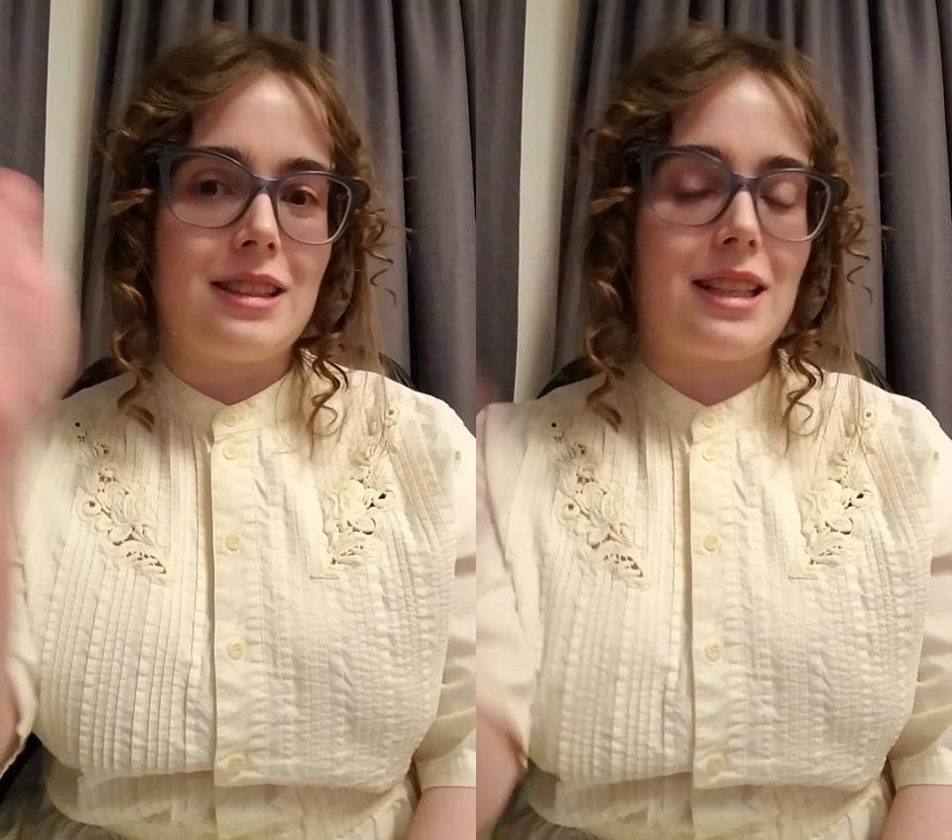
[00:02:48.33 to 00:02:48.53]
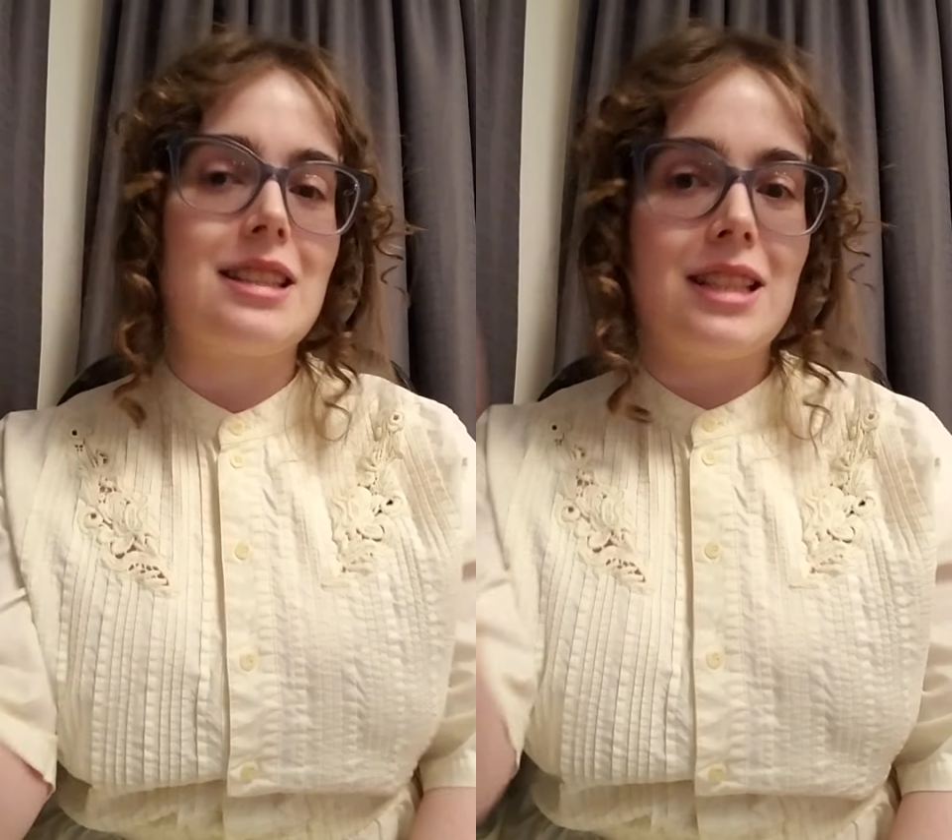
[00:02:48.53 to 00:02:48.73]

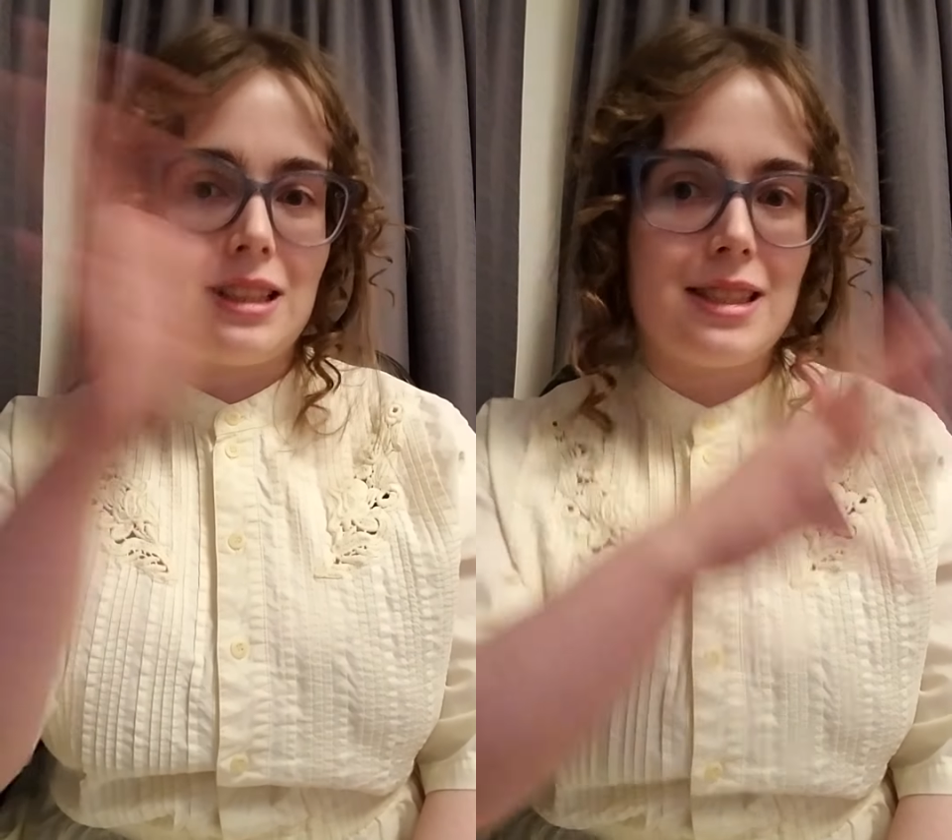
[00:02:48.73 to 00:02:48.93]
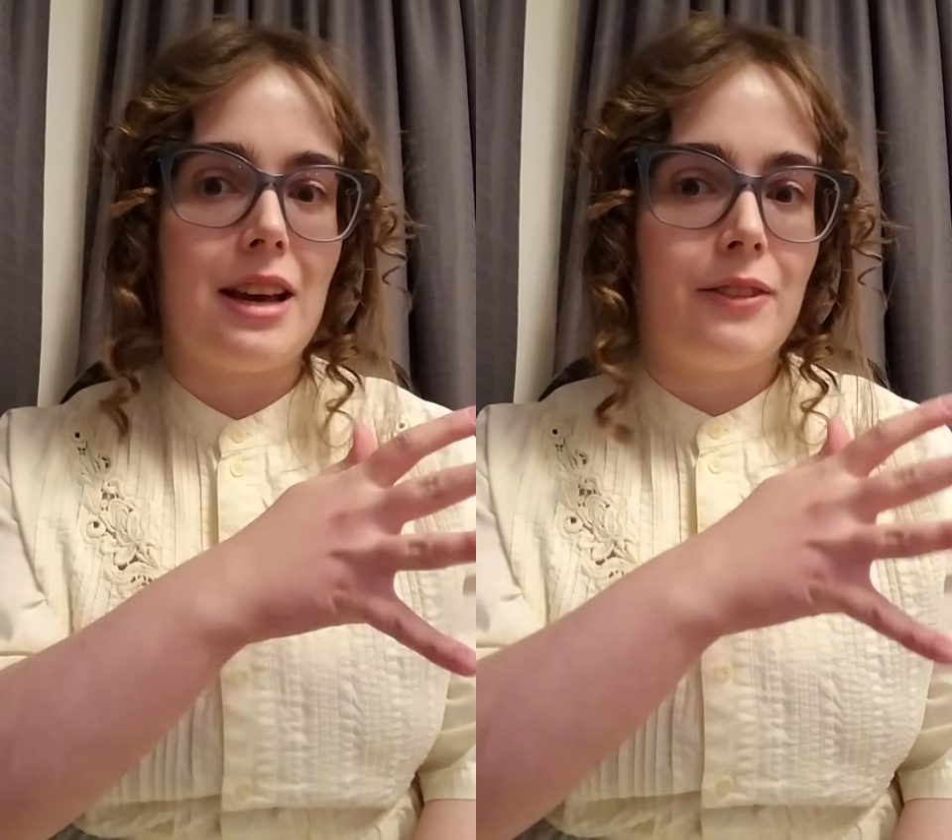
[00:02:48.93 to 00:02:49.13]

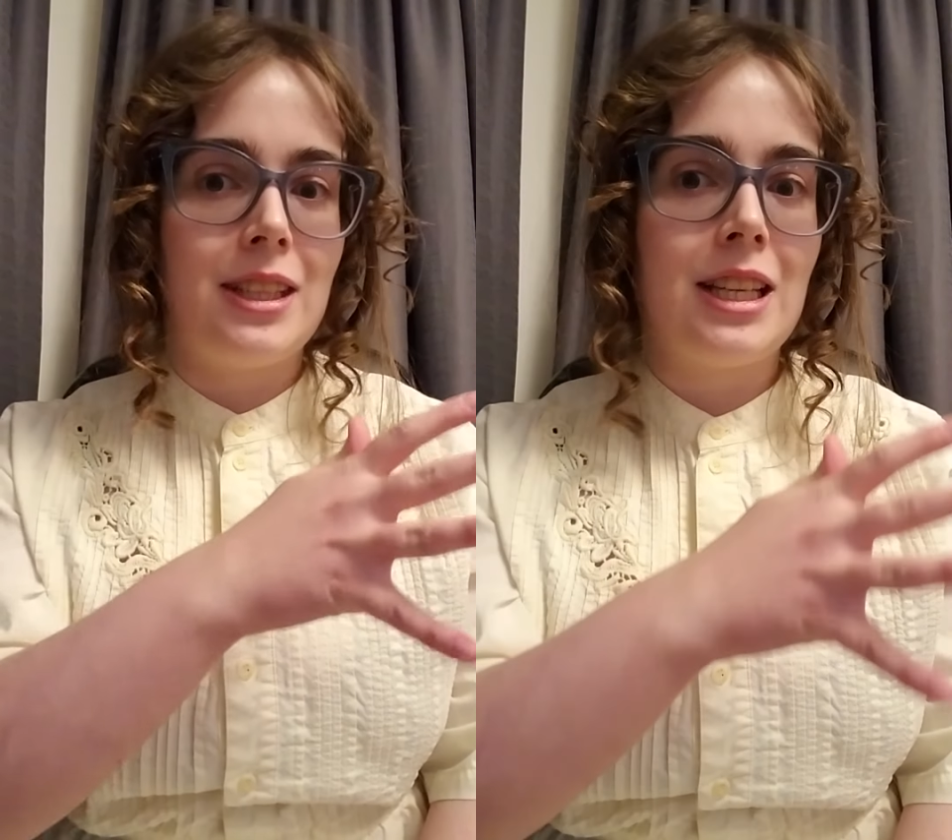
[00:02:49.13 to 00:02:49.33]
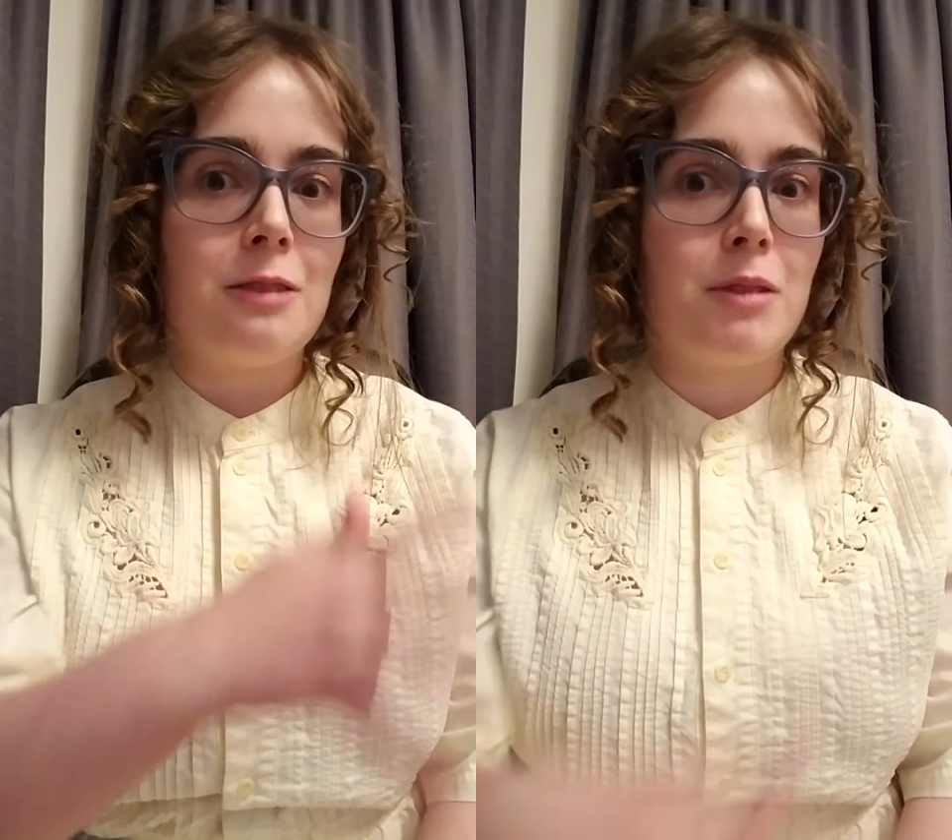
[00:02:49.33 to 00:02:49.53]
16,
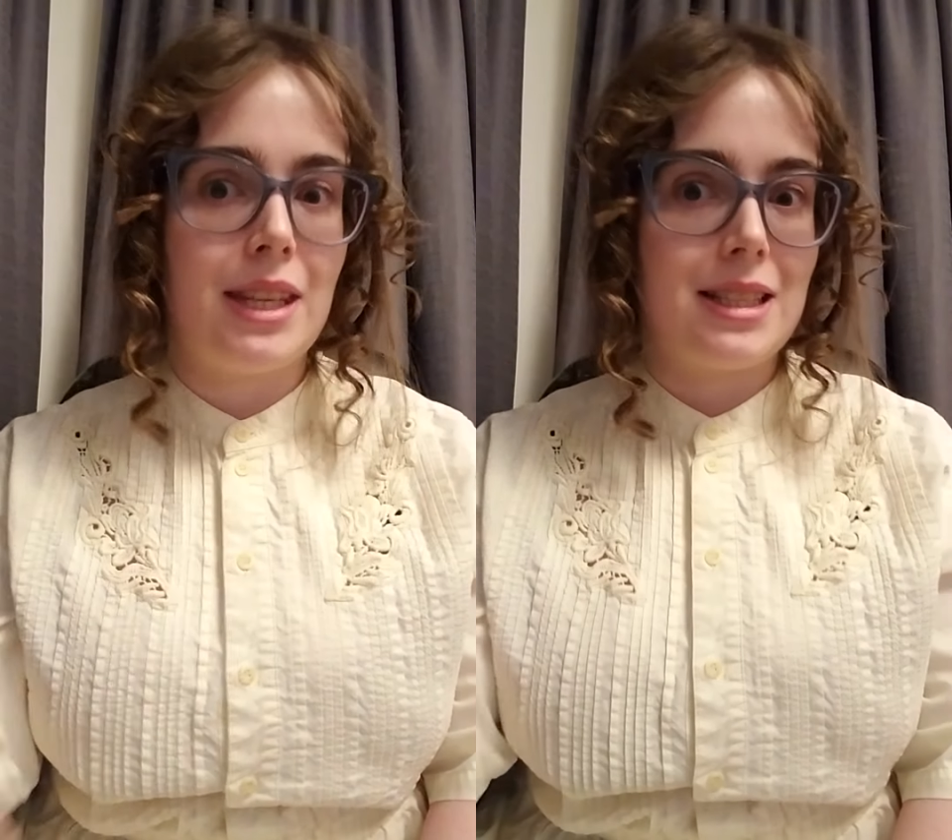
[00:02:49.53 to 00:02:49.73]
17 when the